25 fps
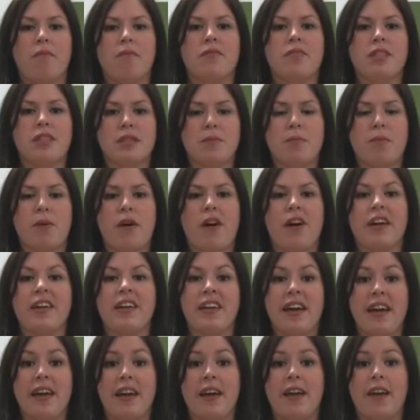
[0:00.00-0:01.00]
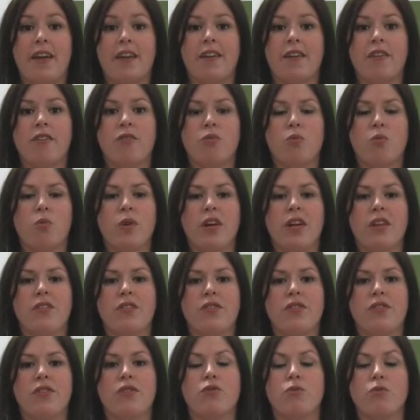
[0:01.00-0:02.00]
this bra again
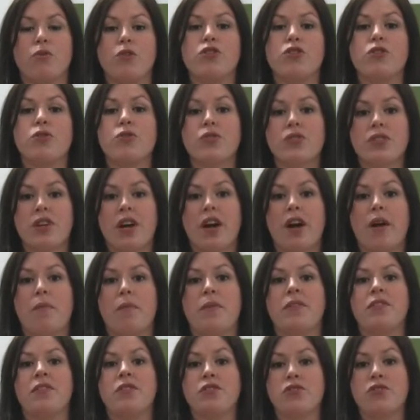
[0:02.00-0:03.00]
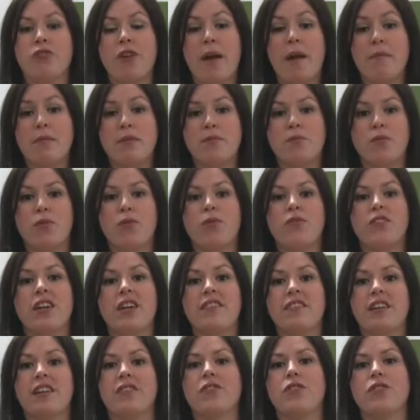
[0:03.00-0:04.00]
with the reduced cup and the straps moved
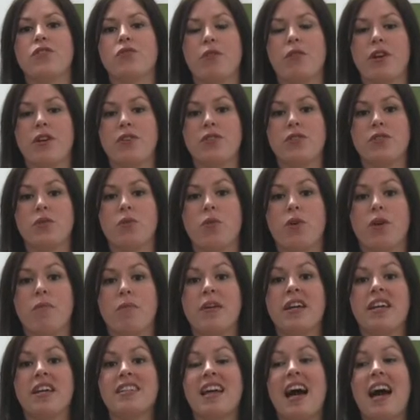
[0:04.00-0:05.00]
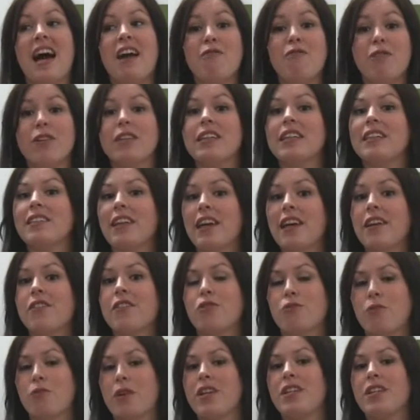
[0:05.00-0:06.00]
and then this raised gore, because I really like
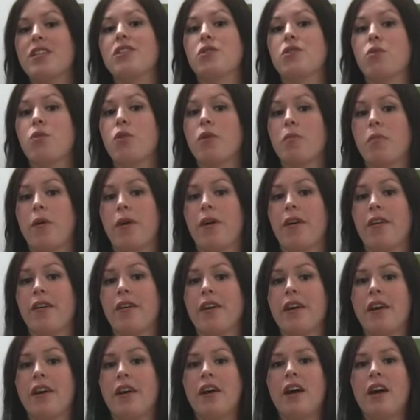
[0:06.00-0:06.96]
the raised gore part.